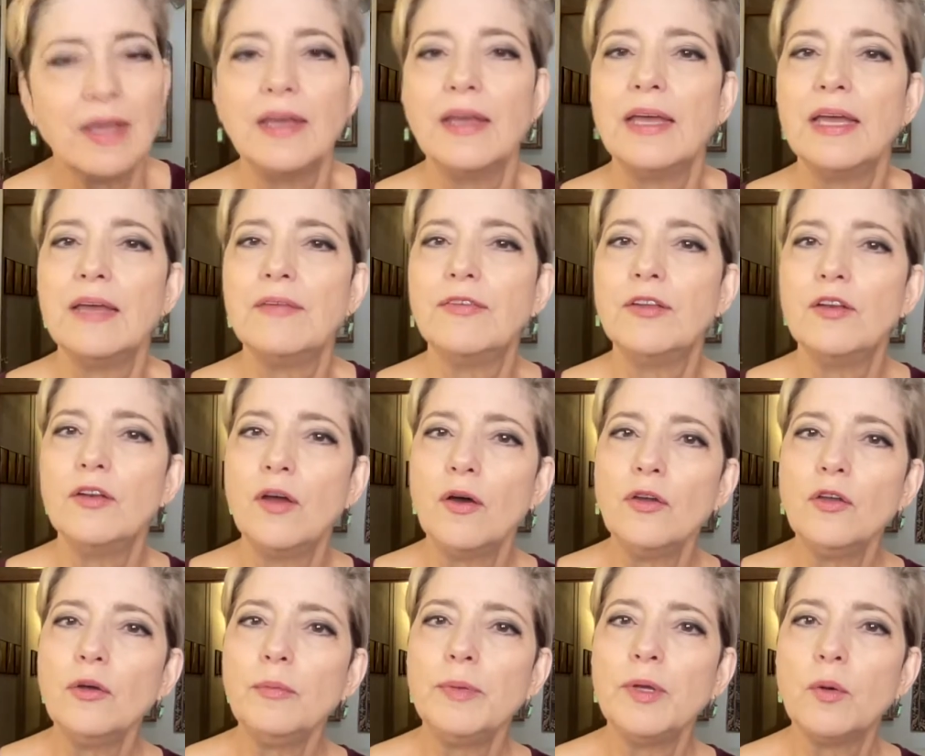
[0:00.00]
If you know
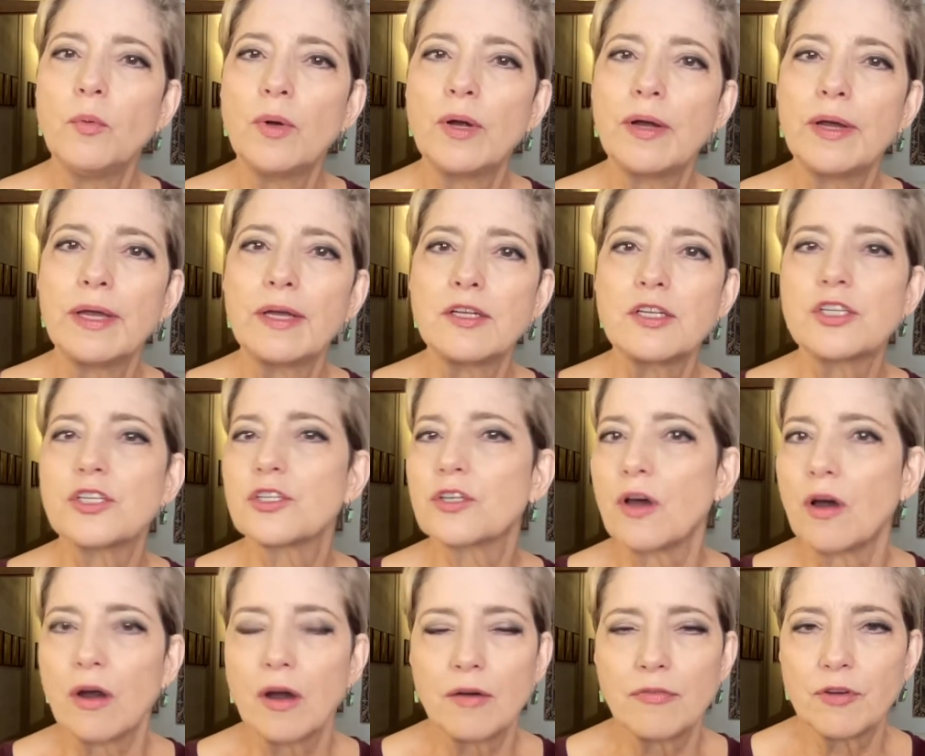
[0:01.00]
you'll be wearing a
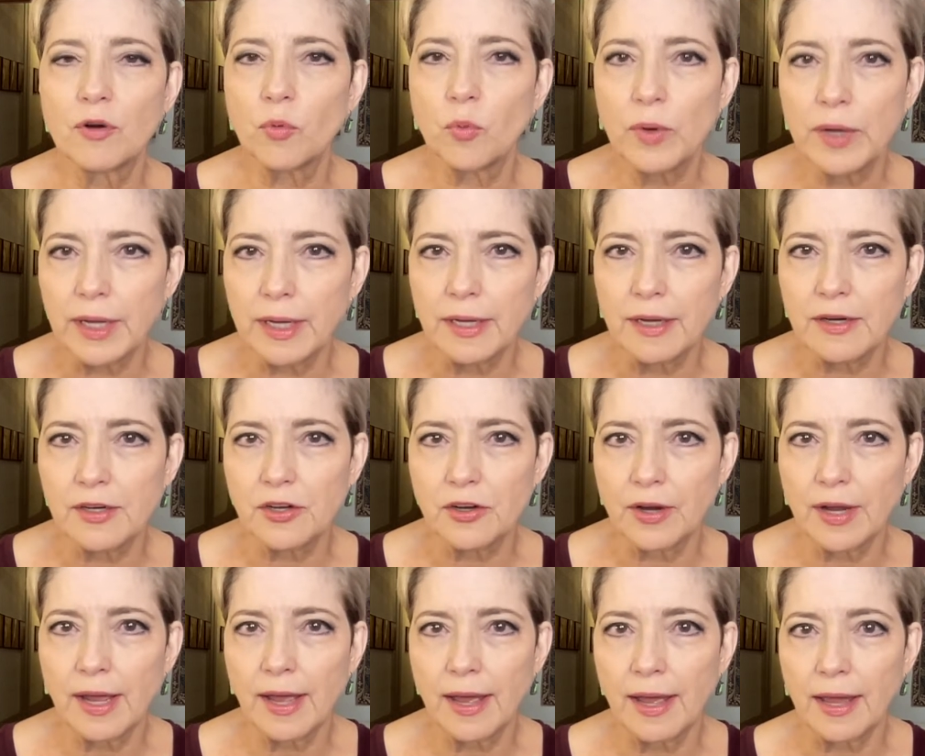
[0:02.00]
scarf or wig under your
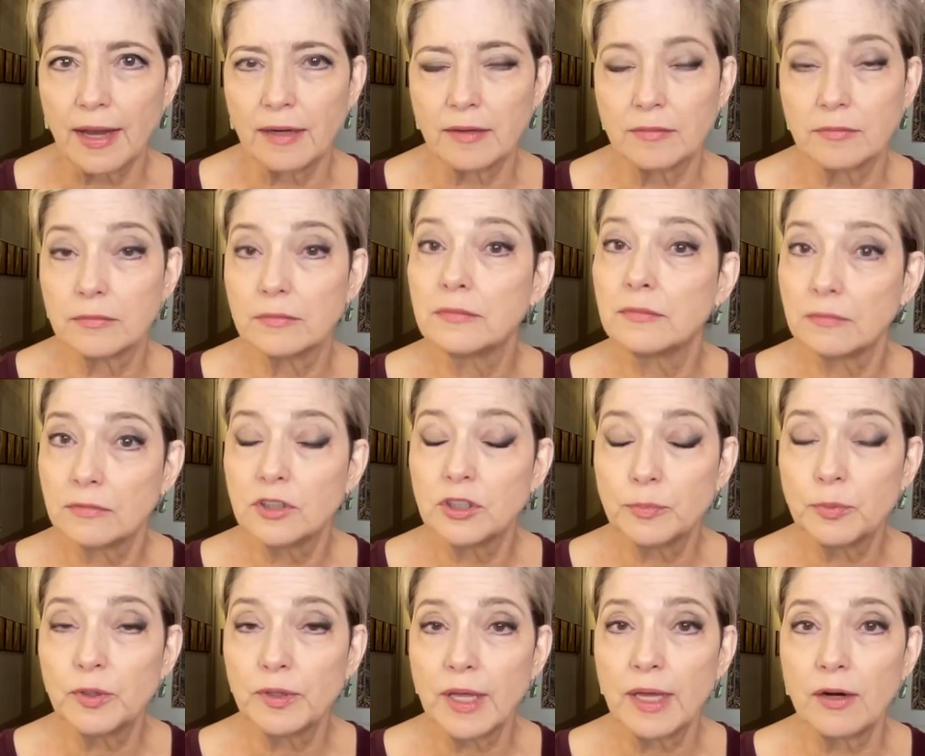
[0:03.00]
hat, you should
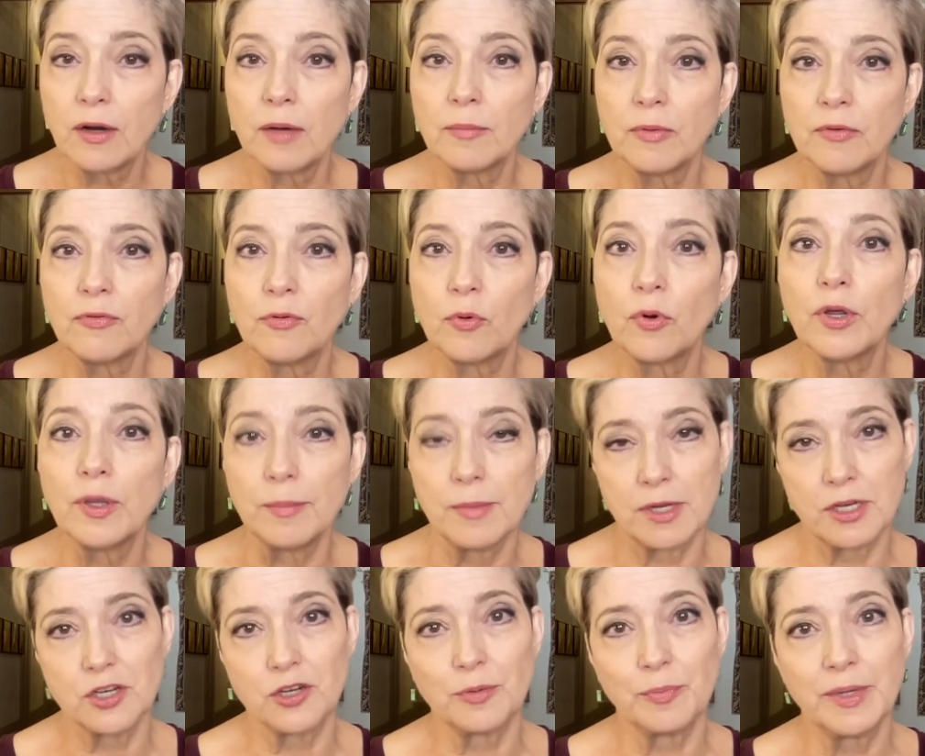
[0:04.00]
put that on before you
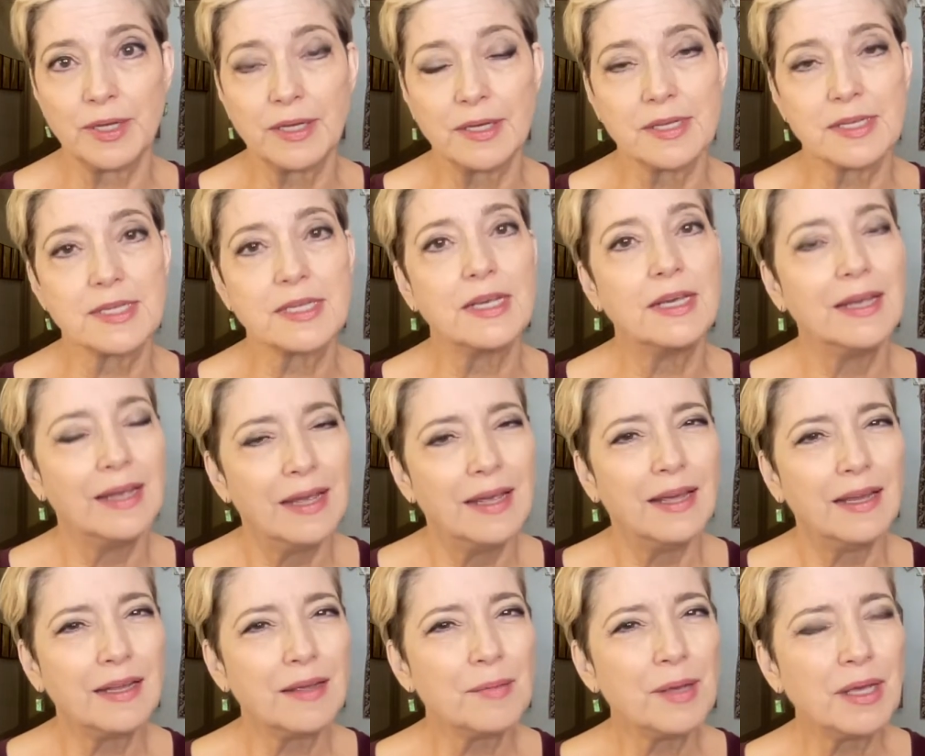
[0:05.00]
measure because
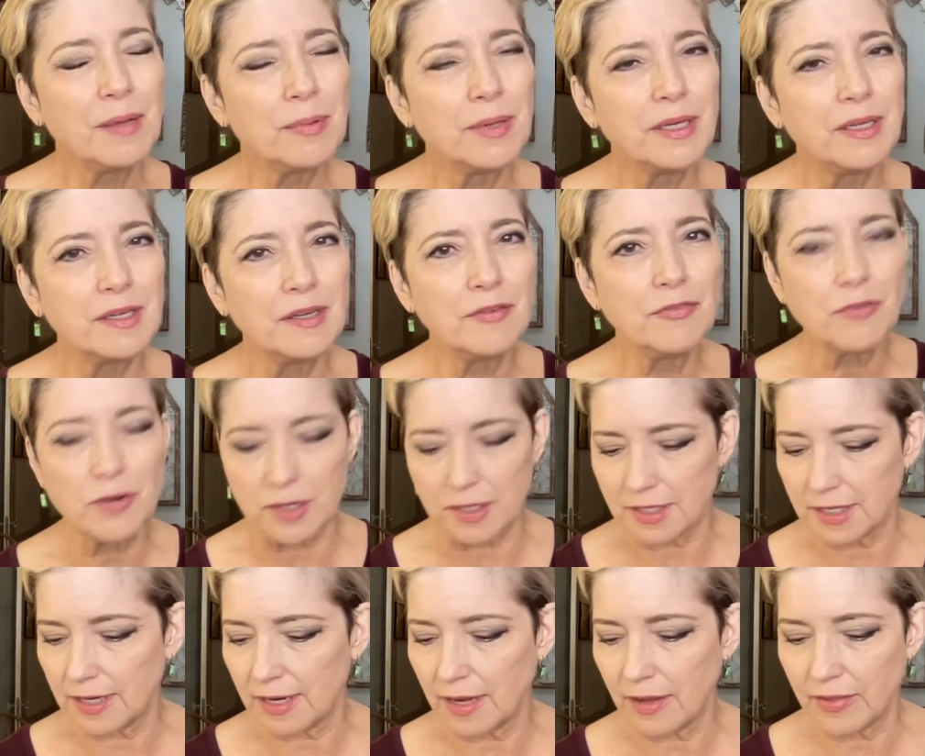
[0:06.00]
it can make a big difference
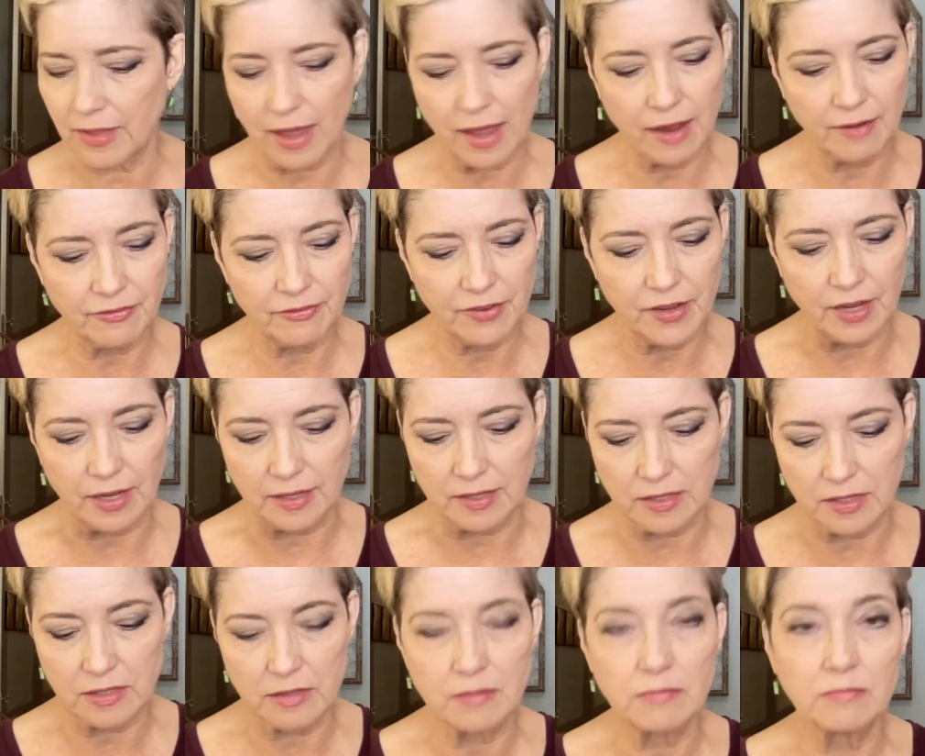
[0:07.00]
in how the hat
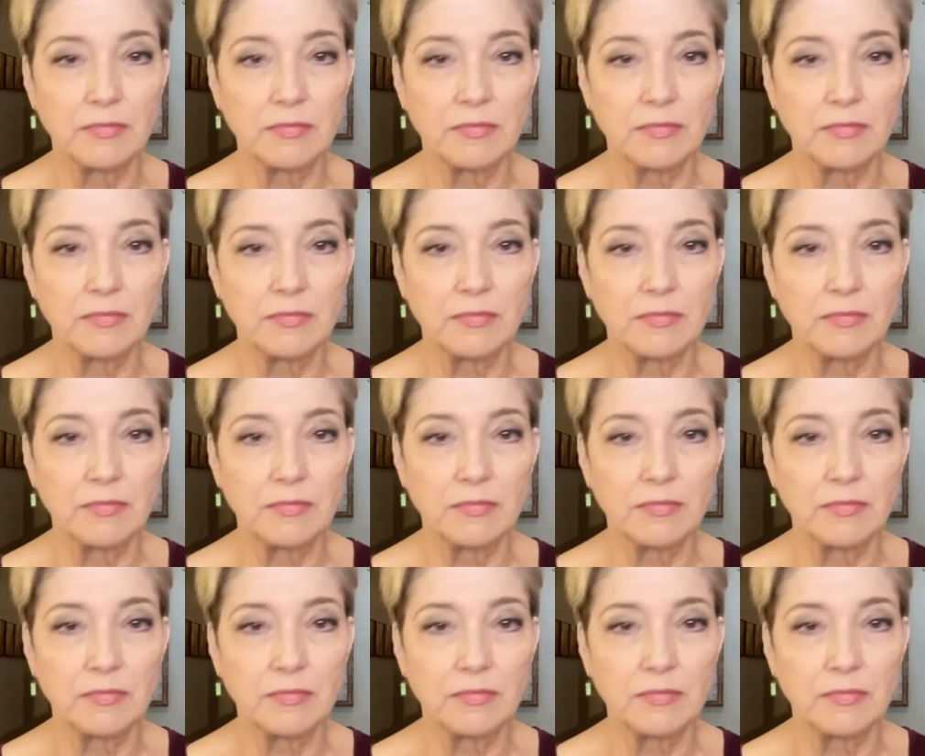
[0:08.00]
fits.